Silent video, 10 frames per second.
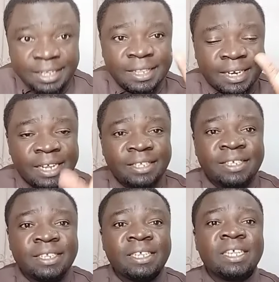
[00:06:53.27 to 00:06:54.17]
The
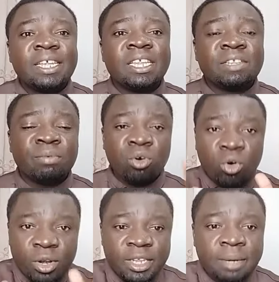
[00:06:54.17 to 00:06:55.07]
rest is for
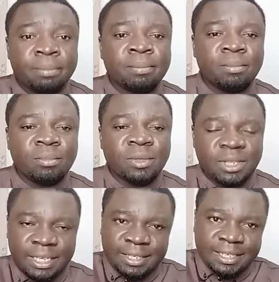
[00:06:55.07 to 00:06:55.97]
ODM,
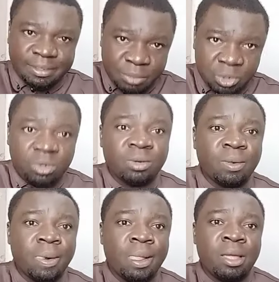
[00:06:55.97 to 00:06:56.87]
that's Azimio,